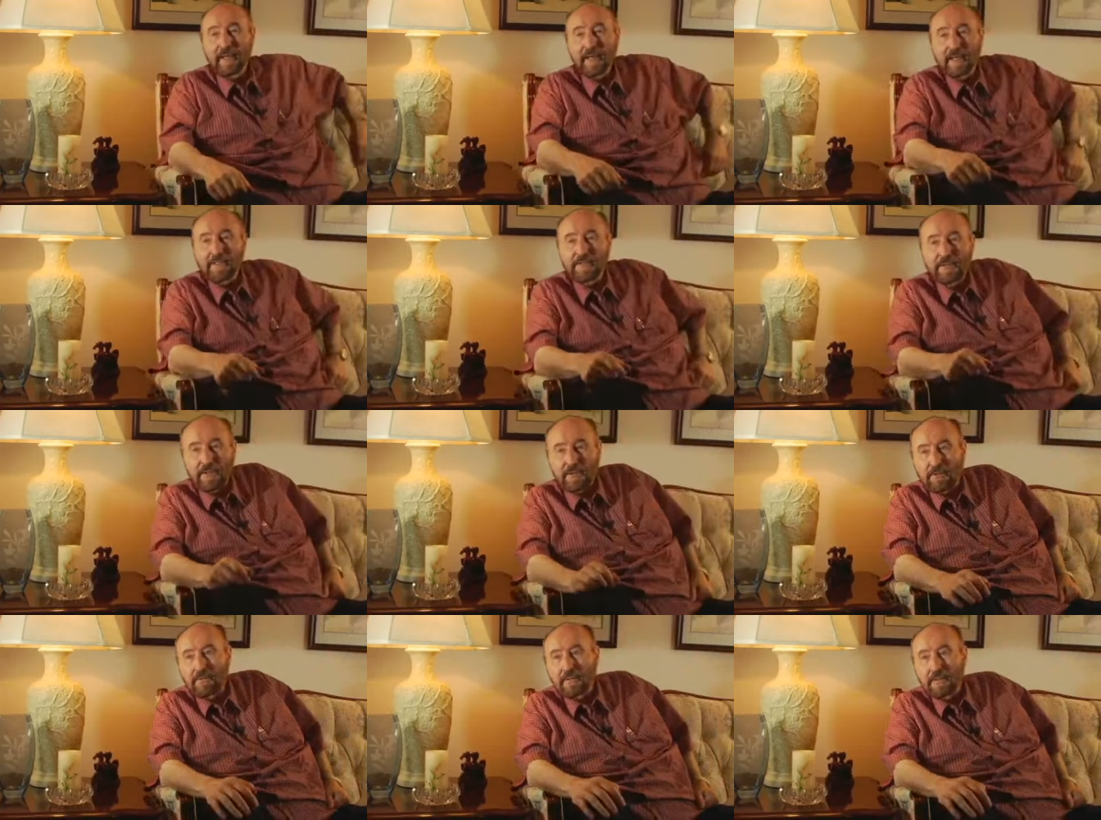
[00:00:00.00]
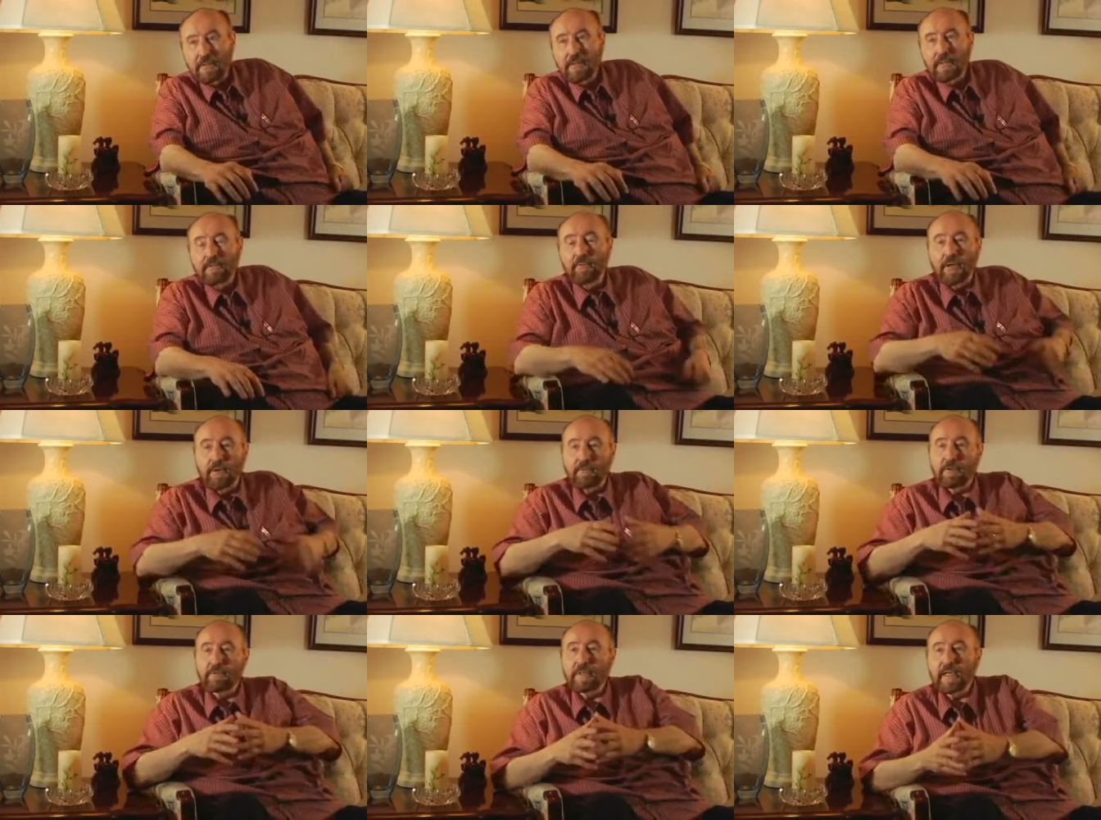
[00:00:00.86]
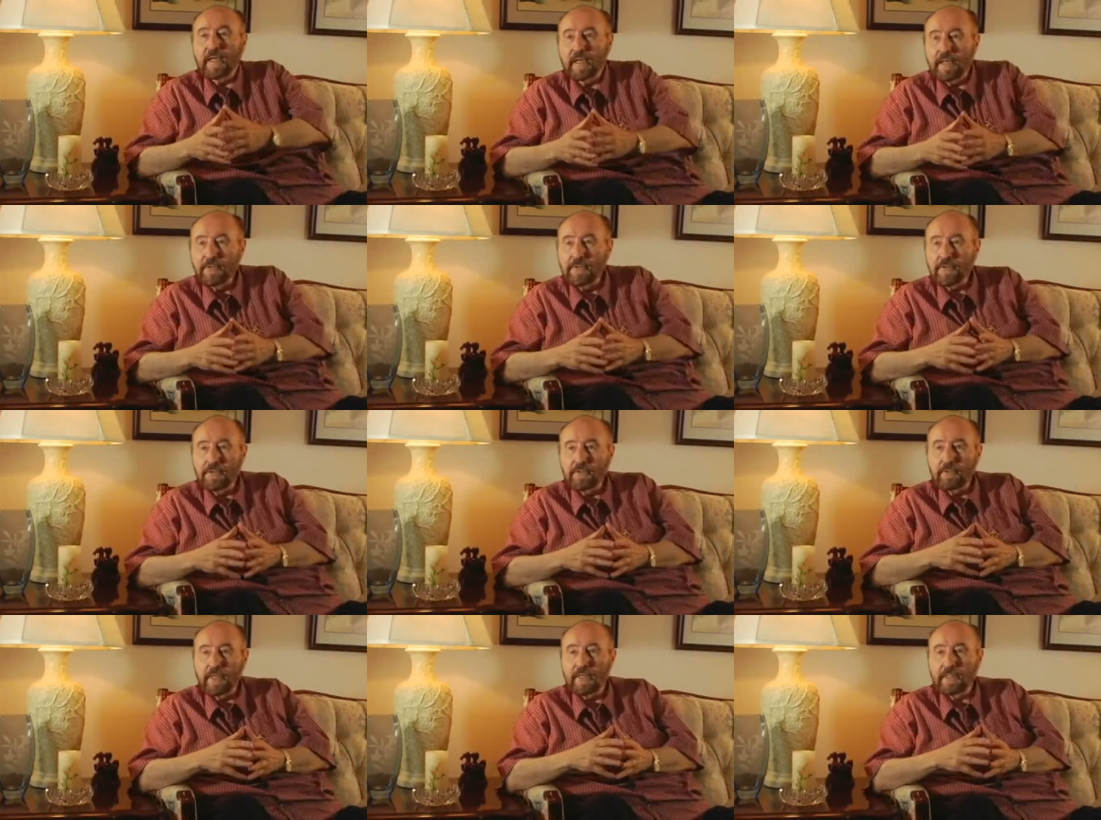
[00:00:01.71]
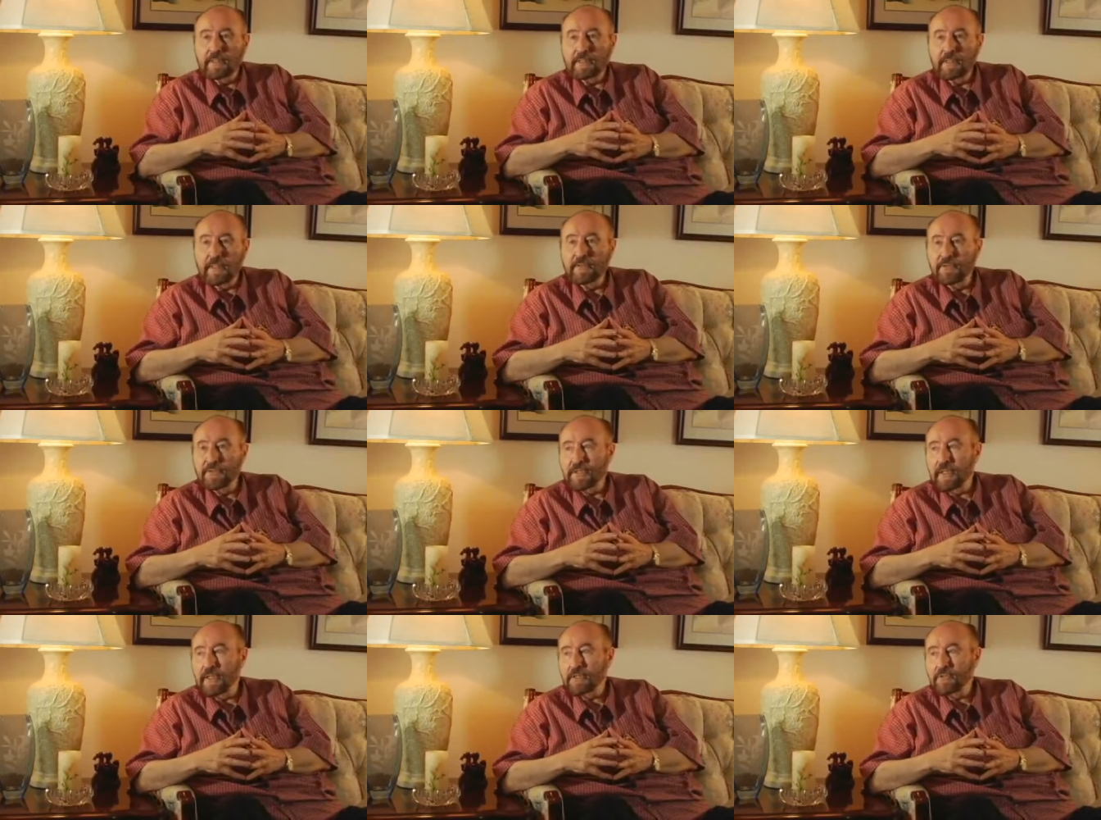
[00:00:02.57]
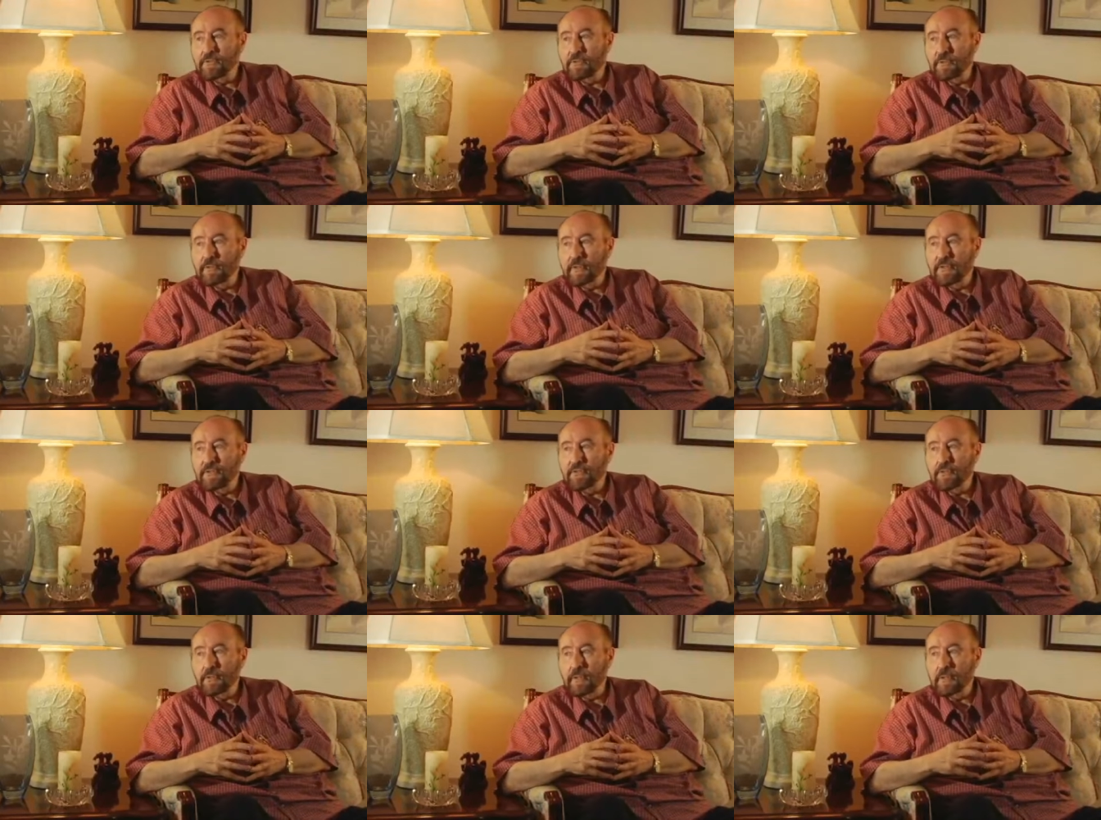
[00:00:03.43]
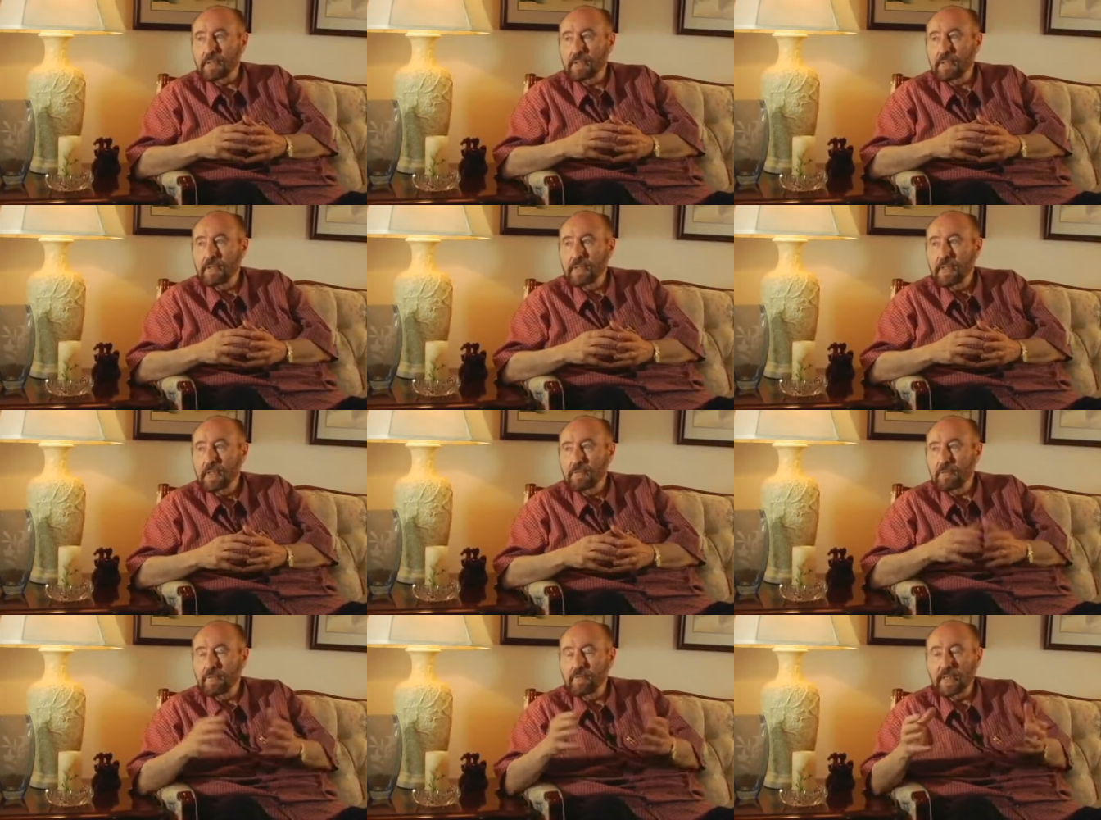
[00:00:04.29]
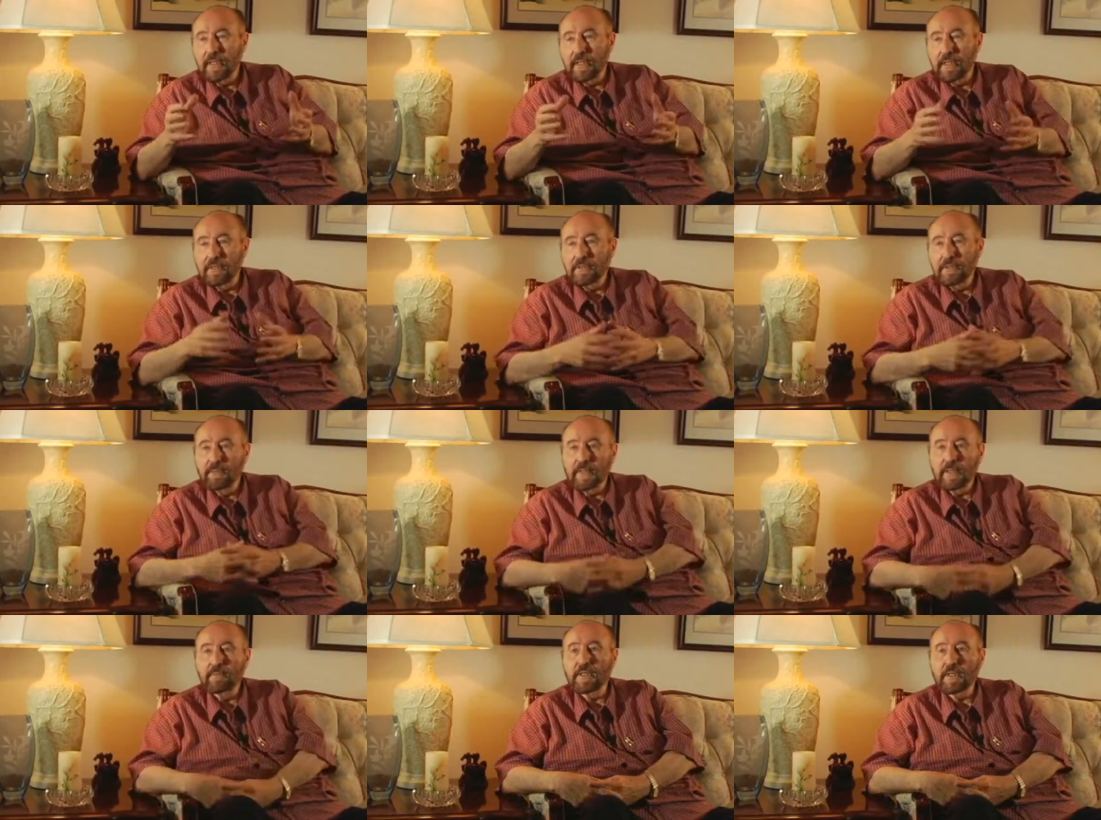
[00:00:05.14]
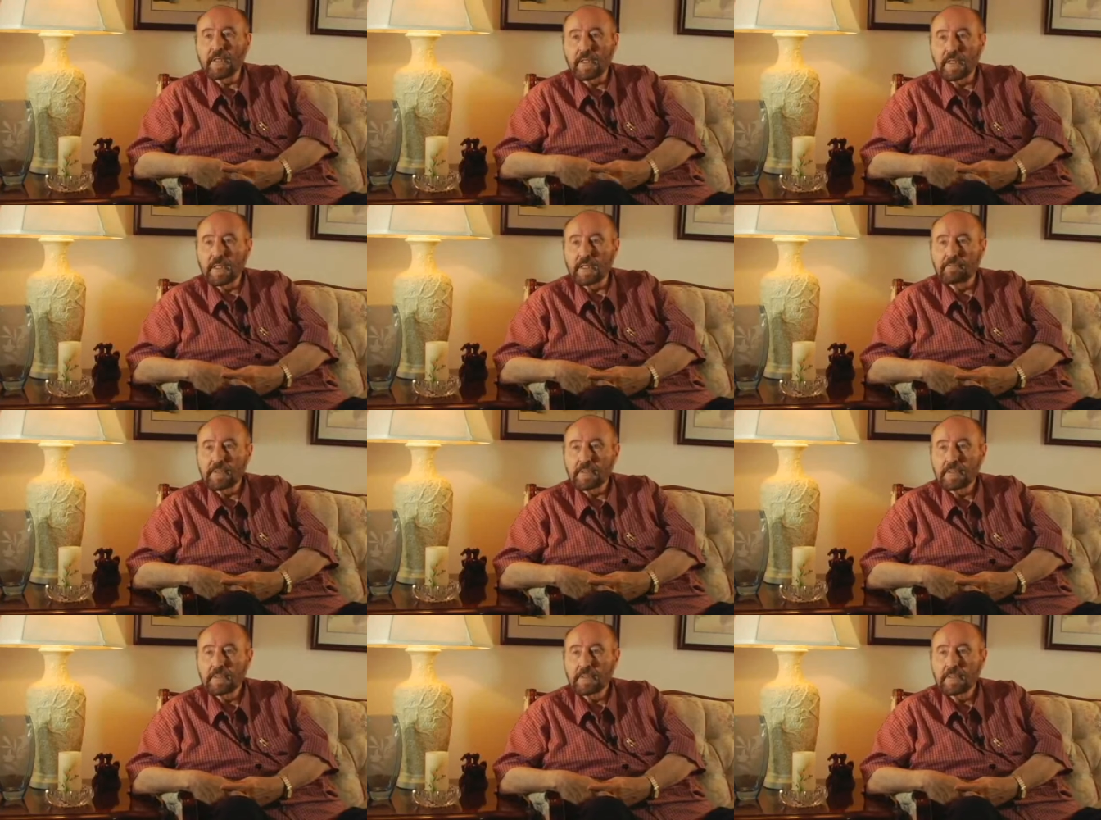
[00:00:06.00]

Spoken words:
and so what we will get into as energy gets shorter and shorter, we will get into the big monkey games.